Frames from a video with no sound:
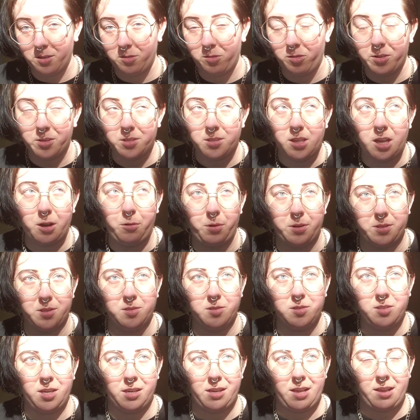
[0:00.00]
interest that I
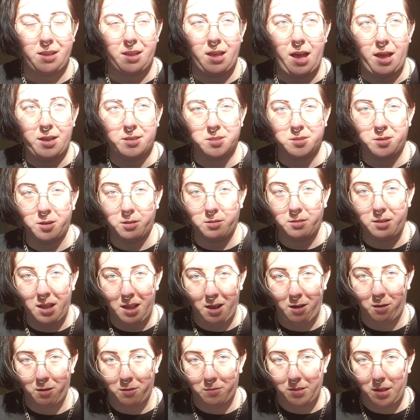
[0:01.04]
wasn't taking as good
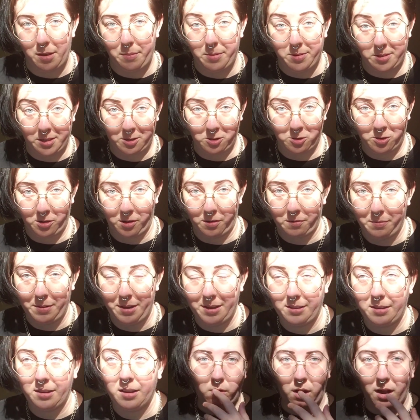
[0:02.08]
care of them as I should have been.